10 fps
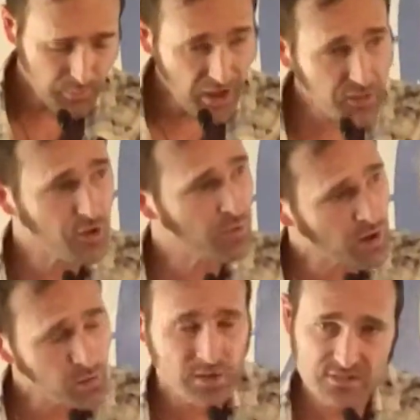Am I the
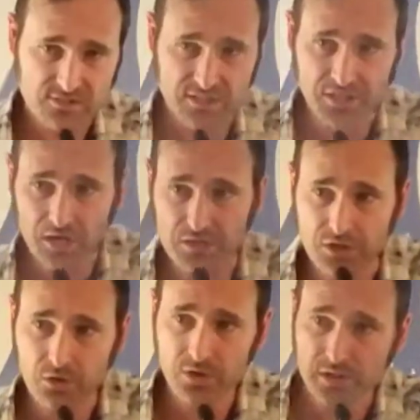only one that wants to see
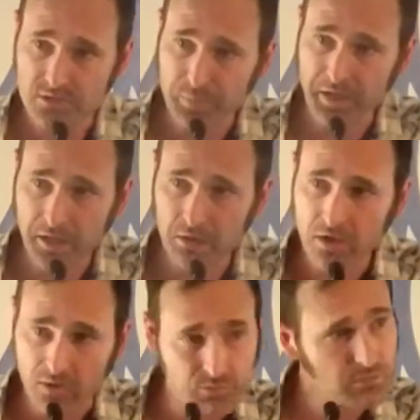Dr. Koga in a
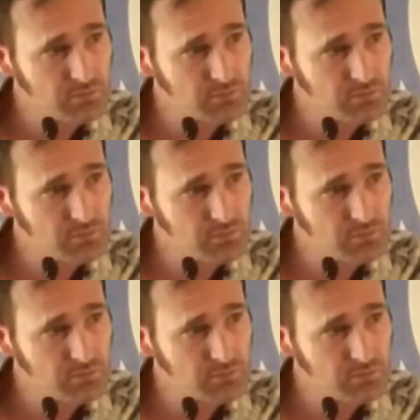Speedo?